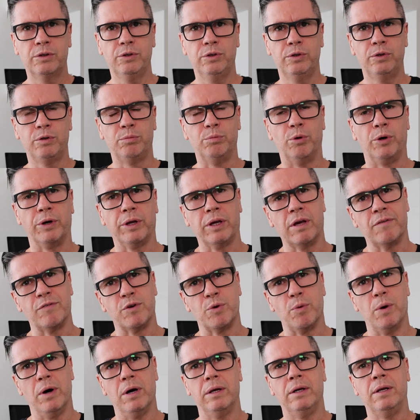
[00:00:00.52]
Good morning,
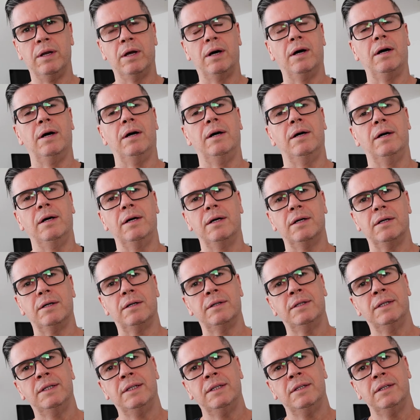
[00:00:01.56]
everyone.
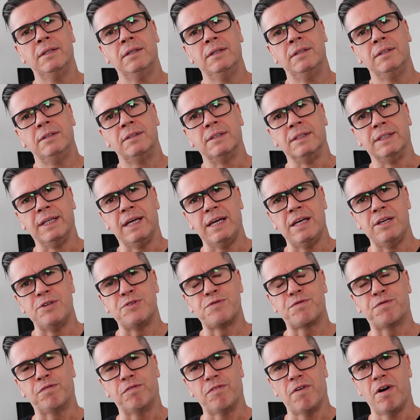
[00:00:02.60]
Today
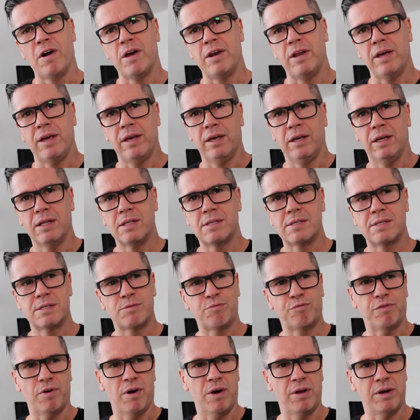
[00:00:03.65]
is Friday. It's
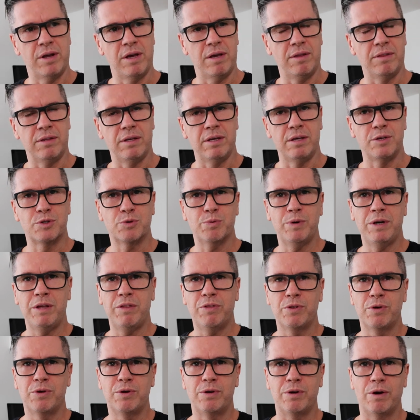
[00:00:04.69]
Friday, the
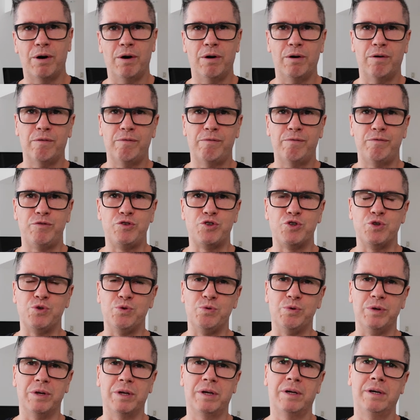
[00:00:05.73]
23rd of
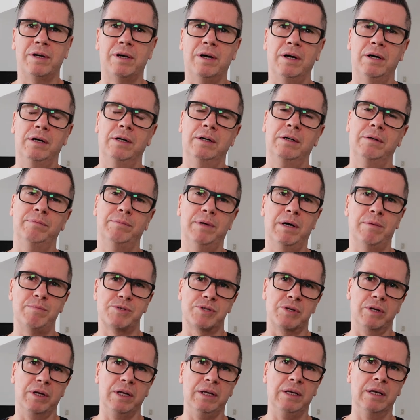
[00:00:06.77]
June. I'm
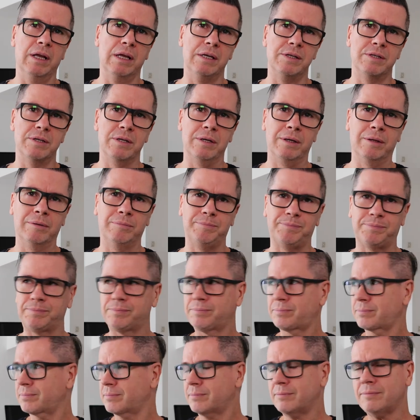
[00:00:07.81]
still in London.
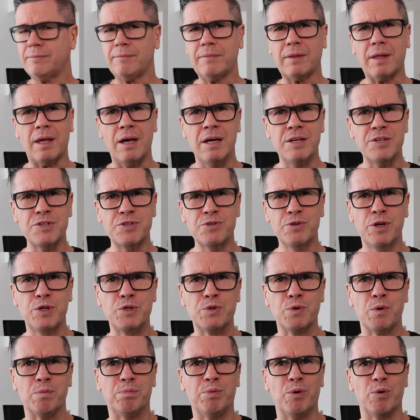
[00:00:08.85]
I just thought
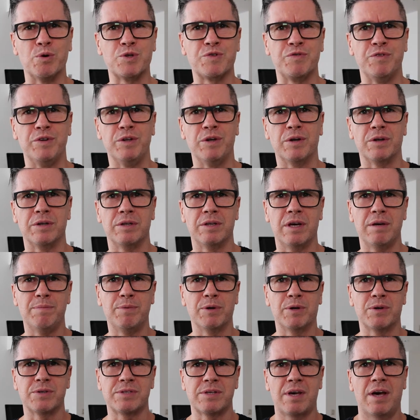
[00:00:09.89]
I'd do a Porsche video today
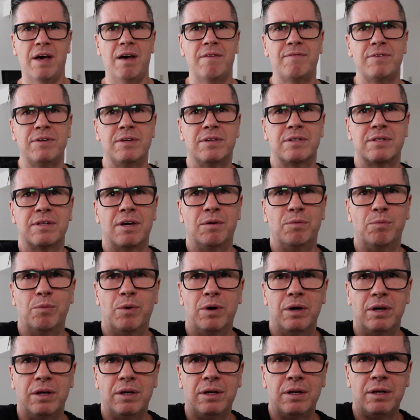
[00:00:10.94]
because I haven't done
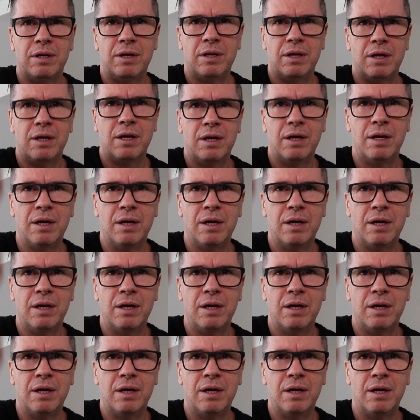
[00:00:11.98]
one.